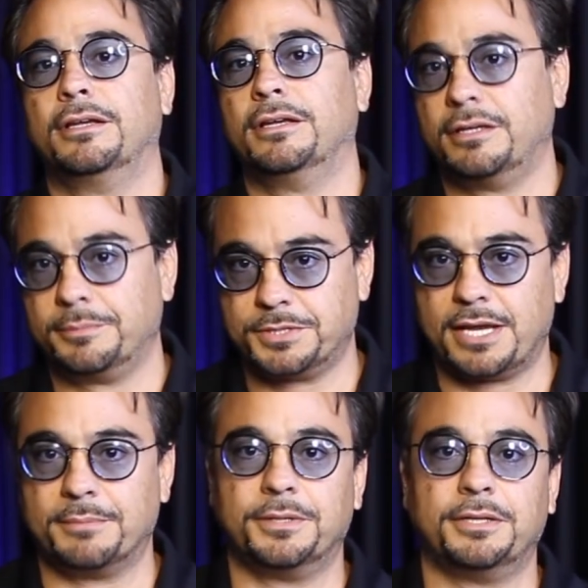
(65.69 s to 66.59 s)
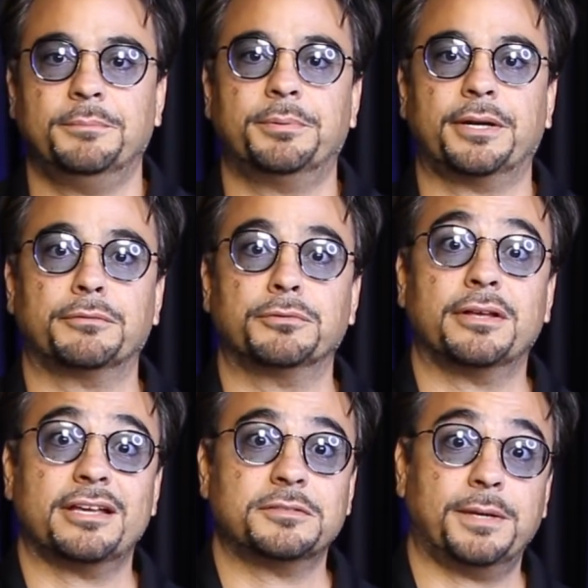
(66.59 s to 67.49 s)
It upset me, but I
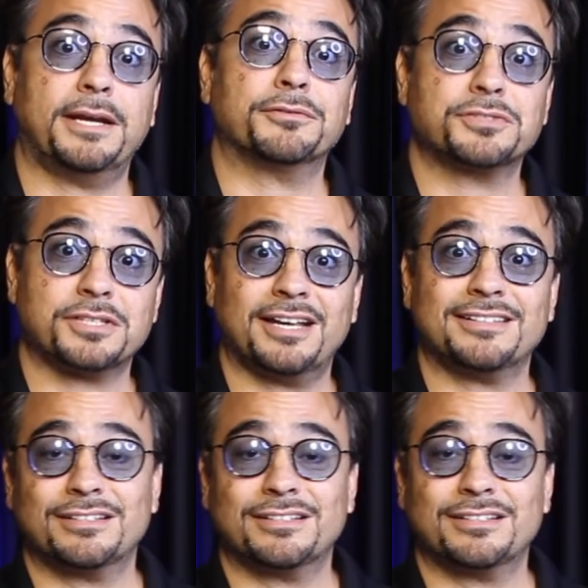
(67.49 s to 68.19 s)
realized behavioral science